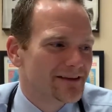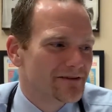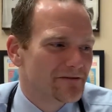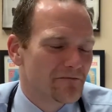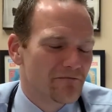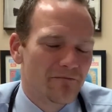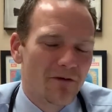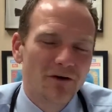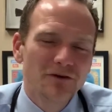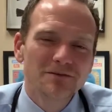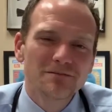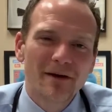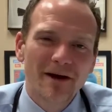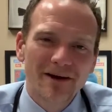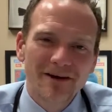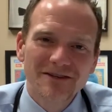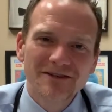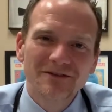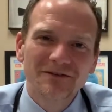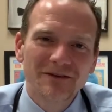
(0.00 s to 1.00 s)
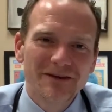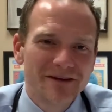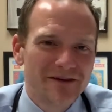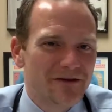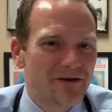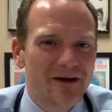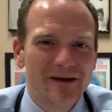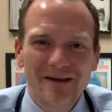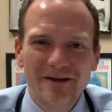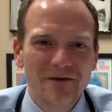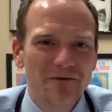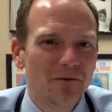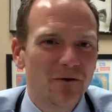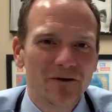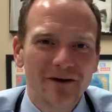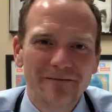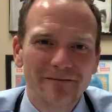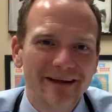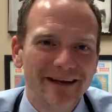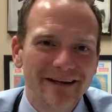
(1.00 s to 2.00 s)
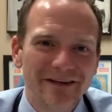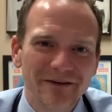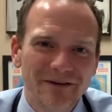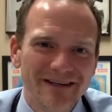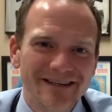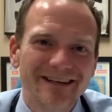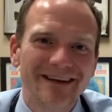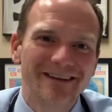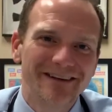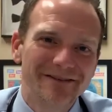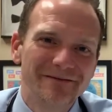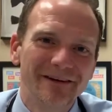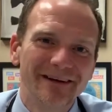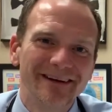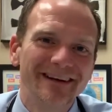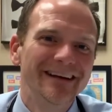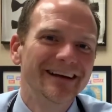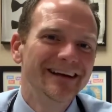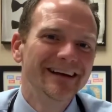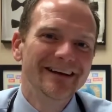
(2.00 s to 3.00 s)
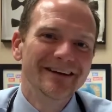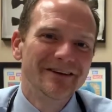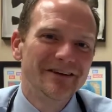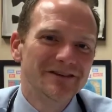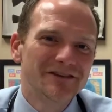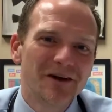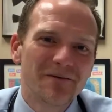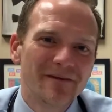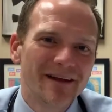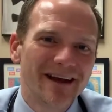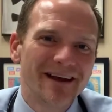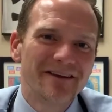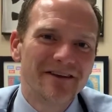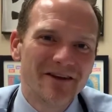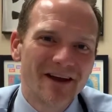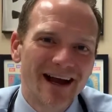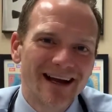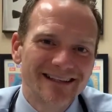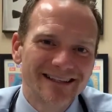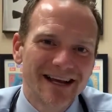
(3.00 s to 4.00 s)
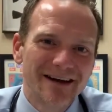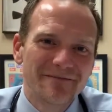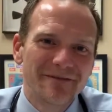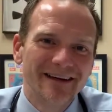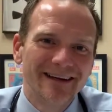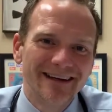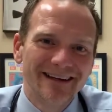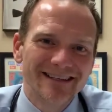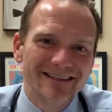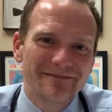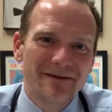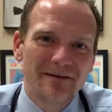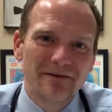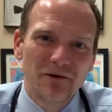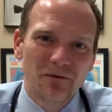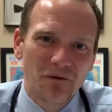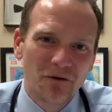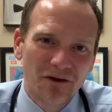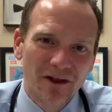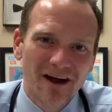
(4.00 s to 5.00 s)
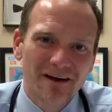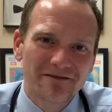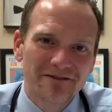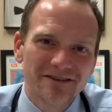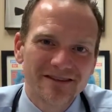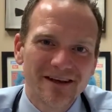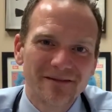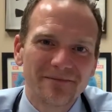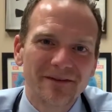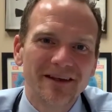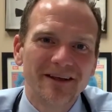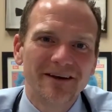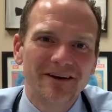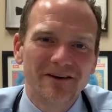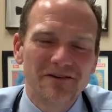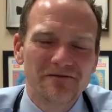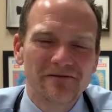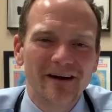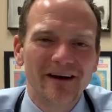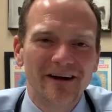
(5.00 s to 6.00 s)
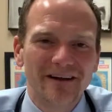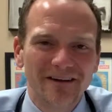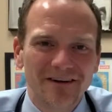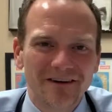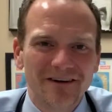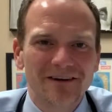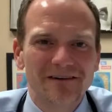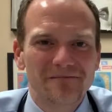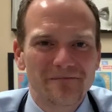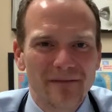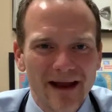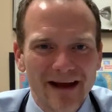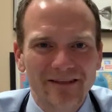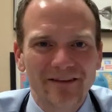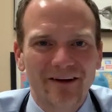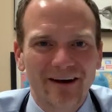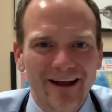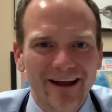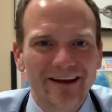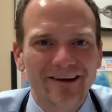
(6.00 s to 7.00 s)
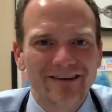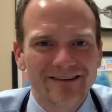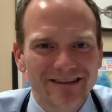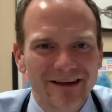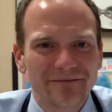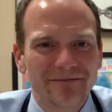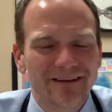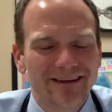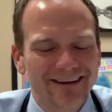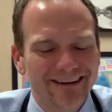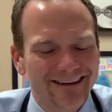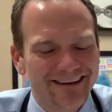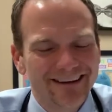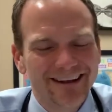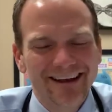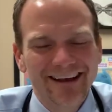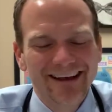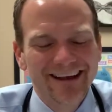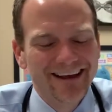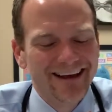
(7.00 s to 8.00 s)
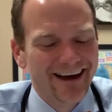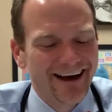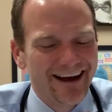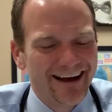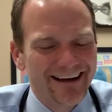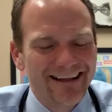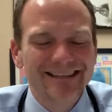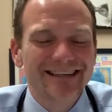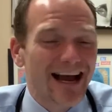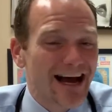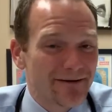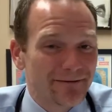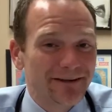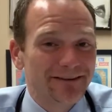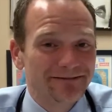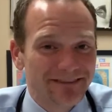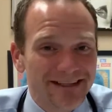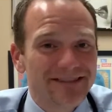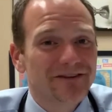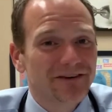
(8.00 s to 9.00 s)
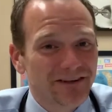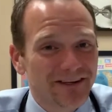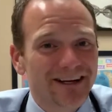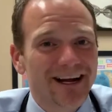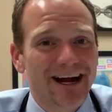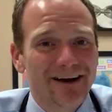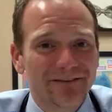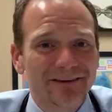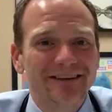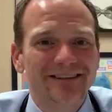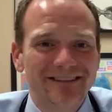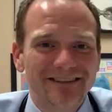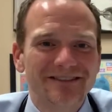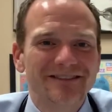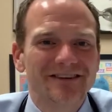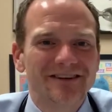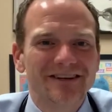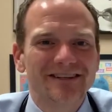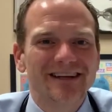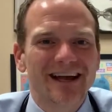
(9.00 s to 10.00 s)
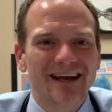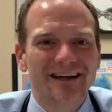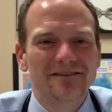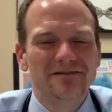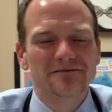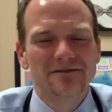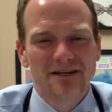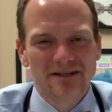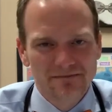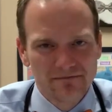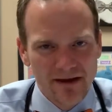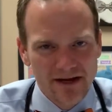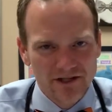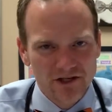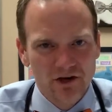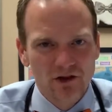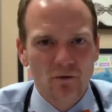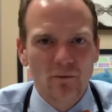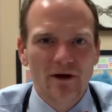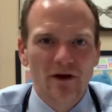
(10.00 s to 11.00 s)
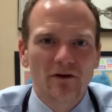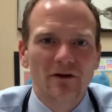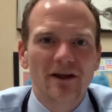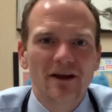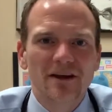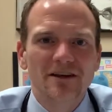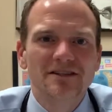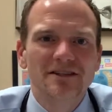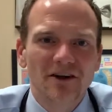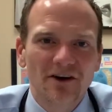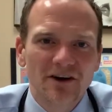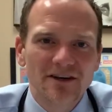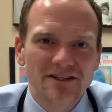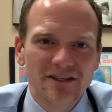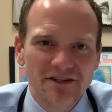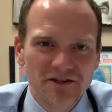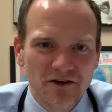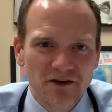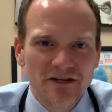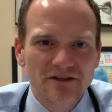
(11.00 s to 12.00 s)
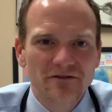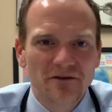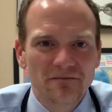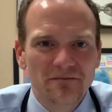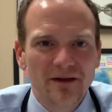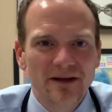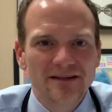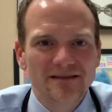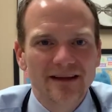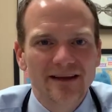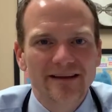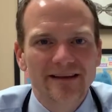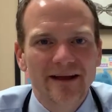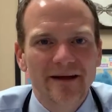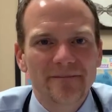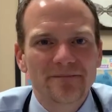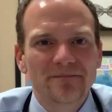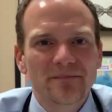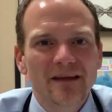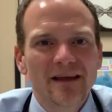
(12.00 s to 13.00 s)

Most parents, you won't admit it to each other, but so many of you guys come in because the baby rolled off of something or fell or banged their head or something, and it's common. It's really common. So just make sure that we don't get any serious injuries from things like that.